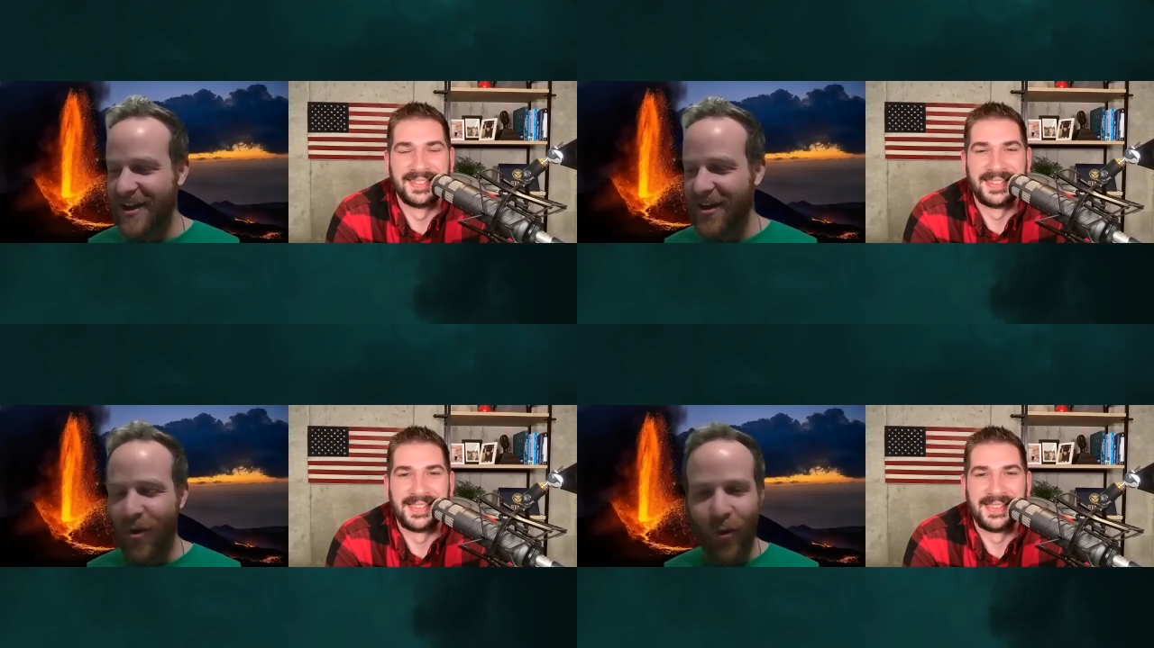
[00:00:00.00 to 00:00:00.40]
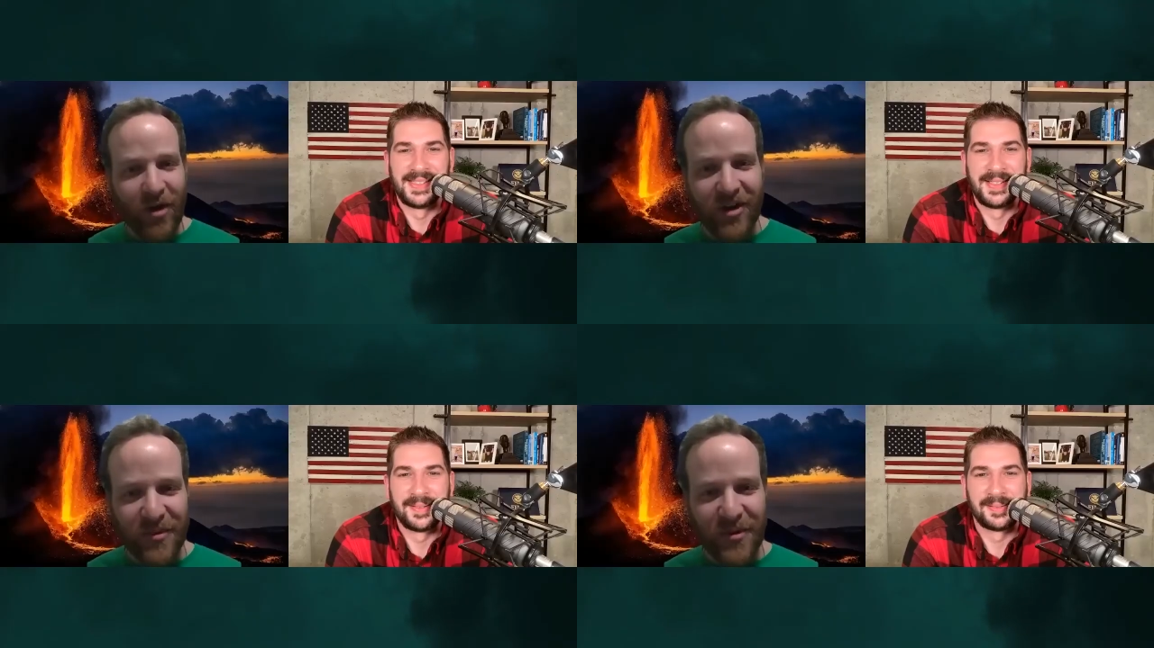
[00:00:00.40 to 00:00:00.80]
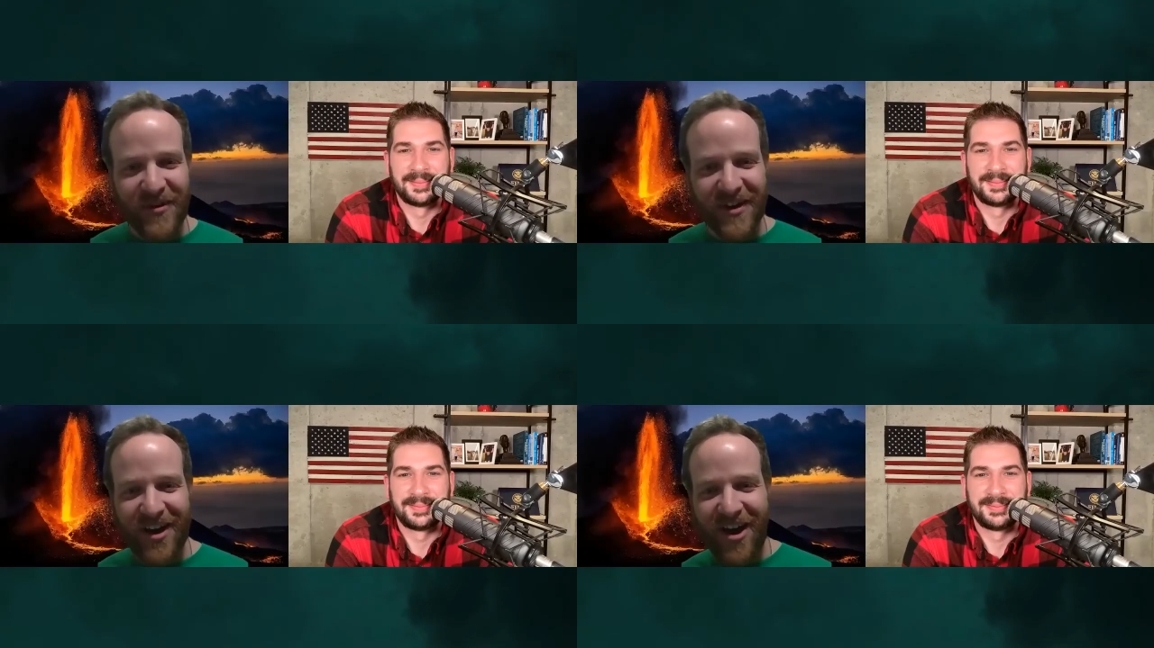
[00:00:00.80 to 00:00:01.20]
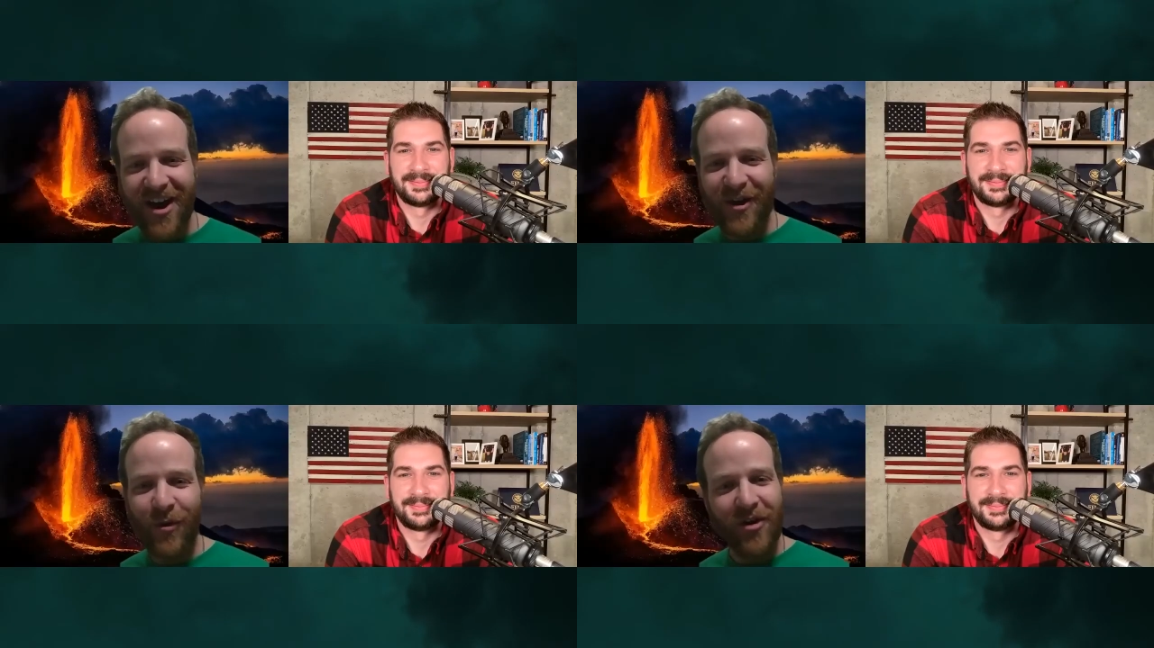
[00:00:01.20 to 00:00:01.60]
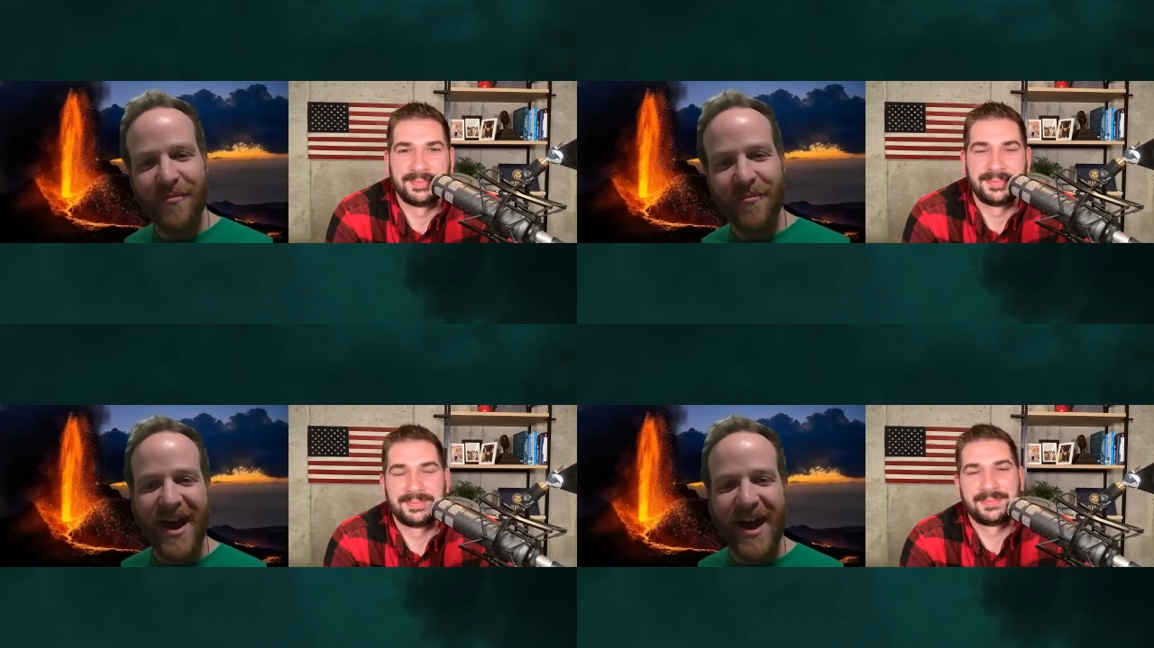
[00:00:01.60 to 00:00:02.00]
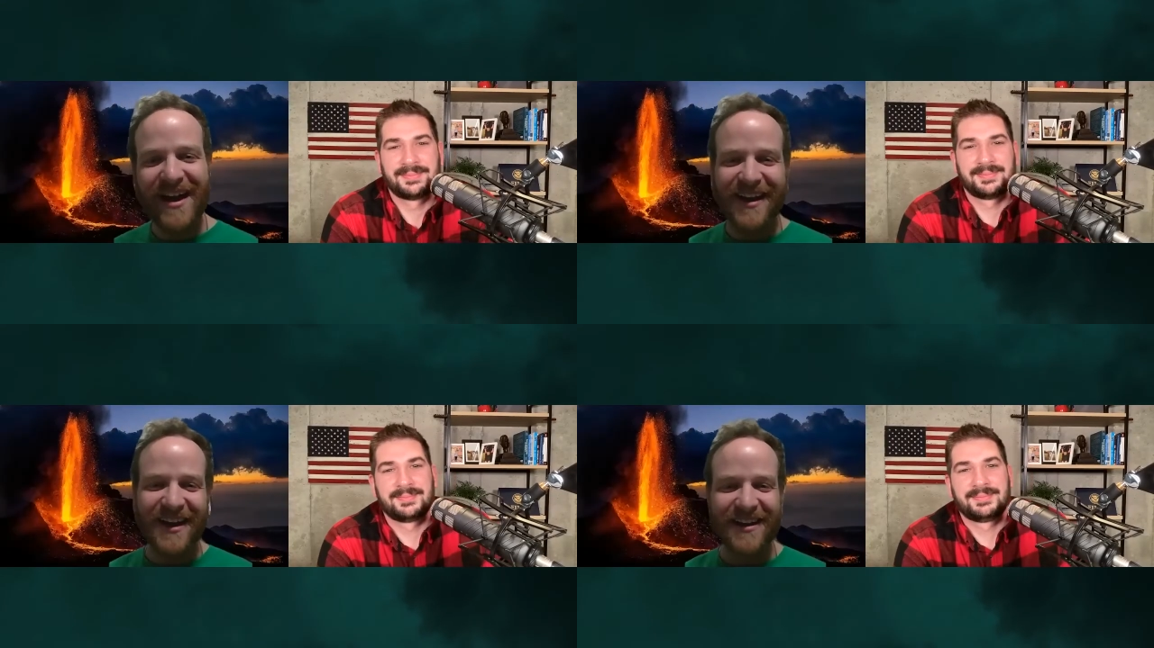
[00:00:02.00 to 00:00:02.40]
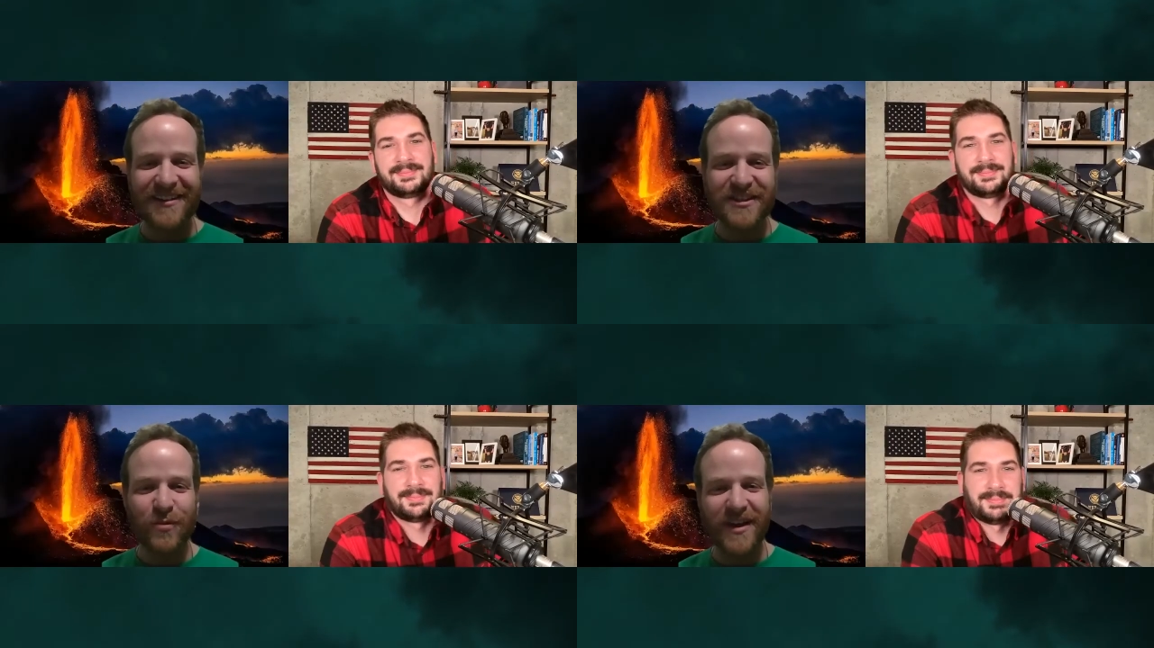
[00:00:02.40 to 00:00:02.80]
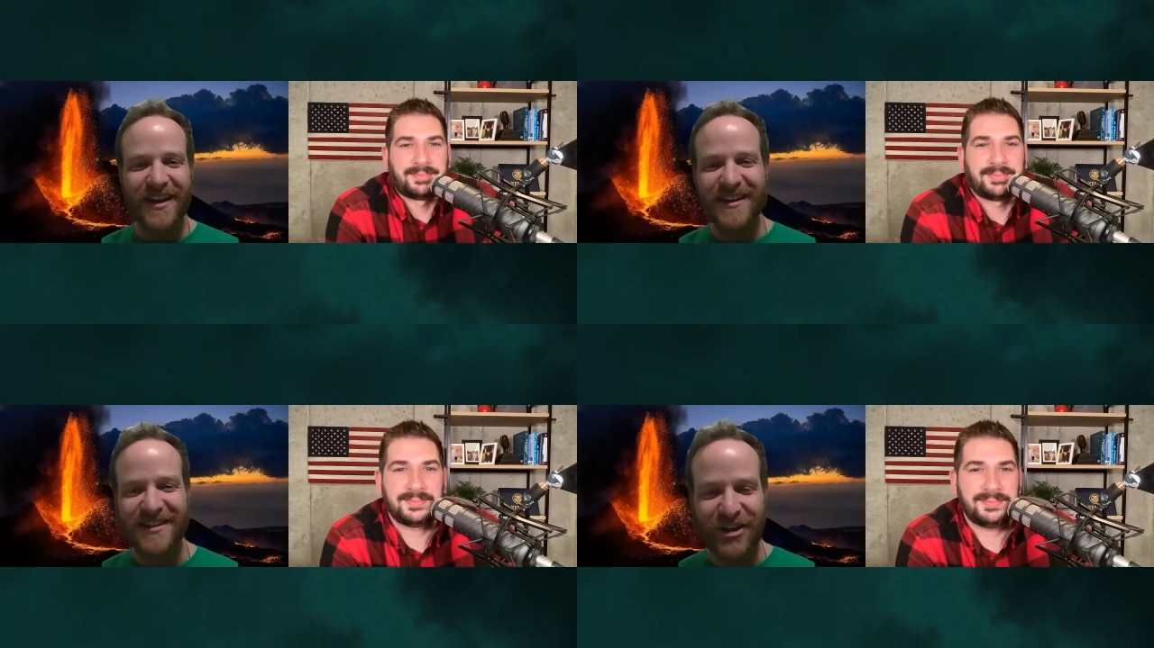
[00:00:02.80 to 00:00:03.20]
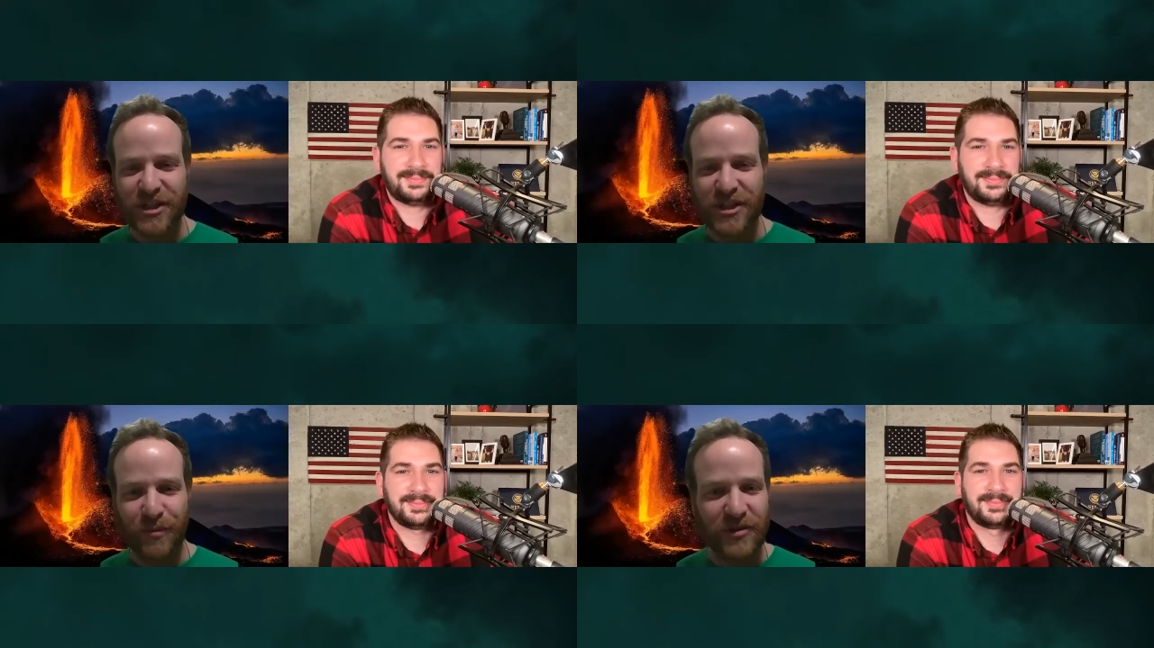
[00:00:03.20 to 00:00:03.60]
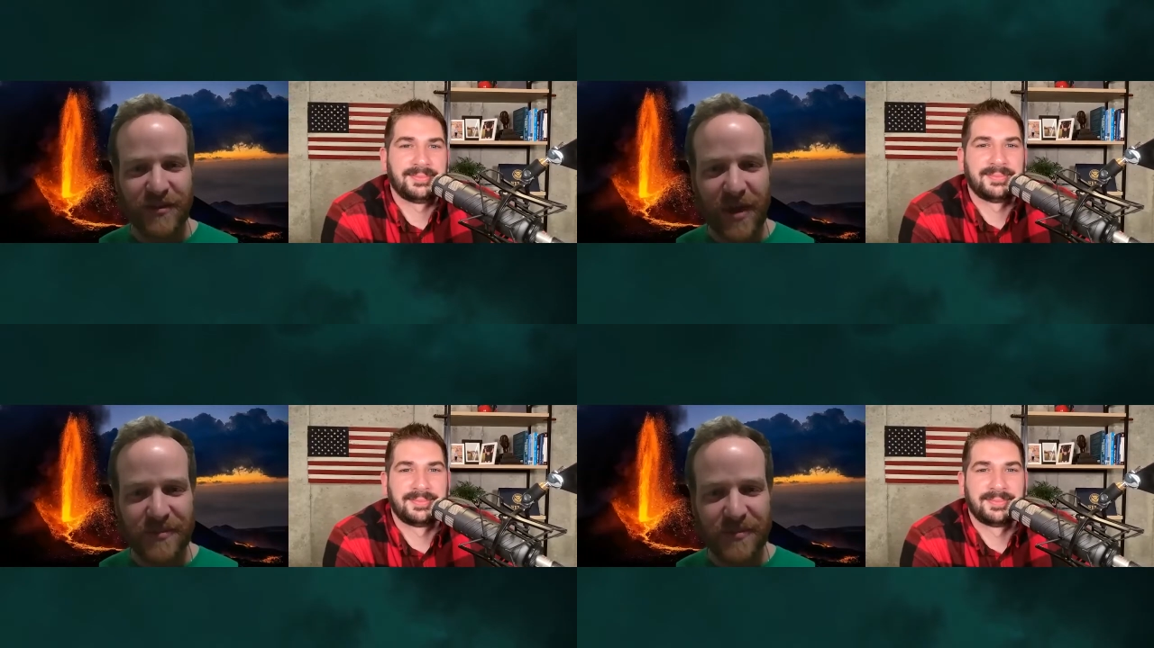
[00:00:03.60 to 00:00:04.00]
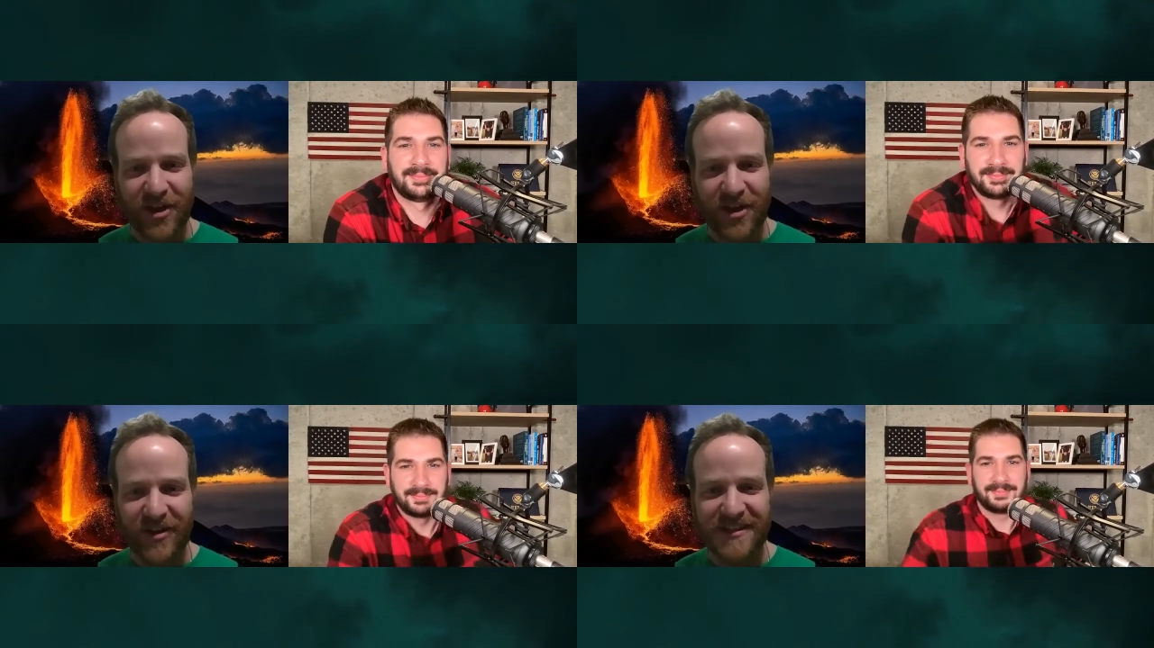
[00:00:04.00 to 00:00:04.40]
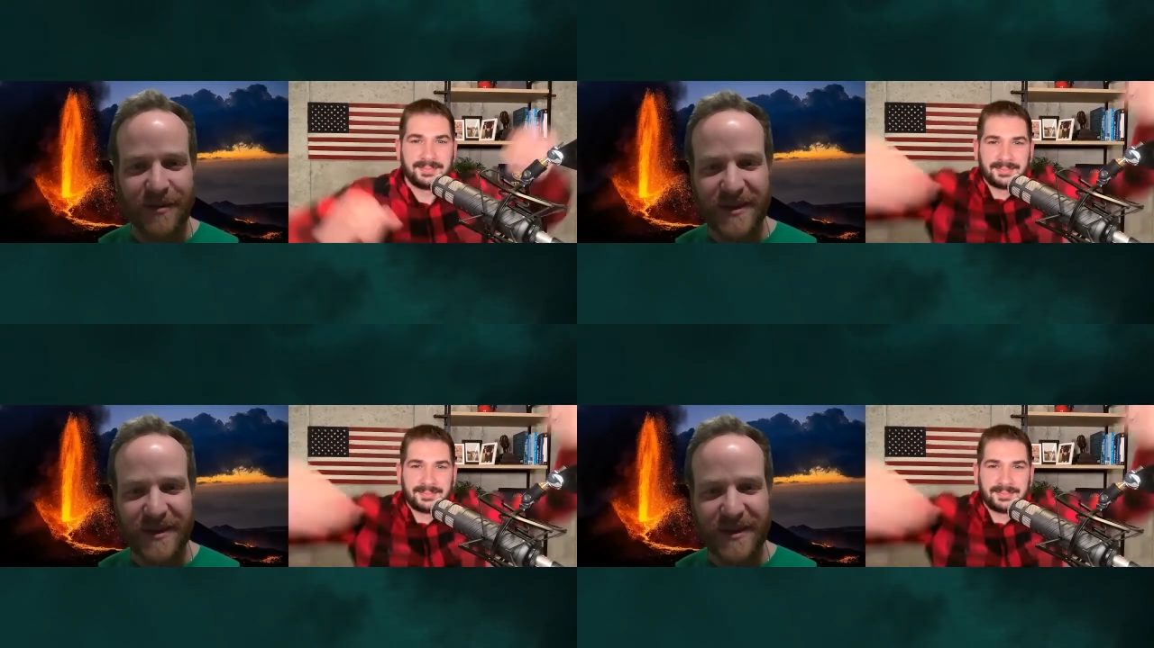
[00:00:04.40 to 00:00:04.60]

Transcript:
Speaker 1: Welcome to Movie R. Welcome back. Uh, this week is an explosive episode. It's going to be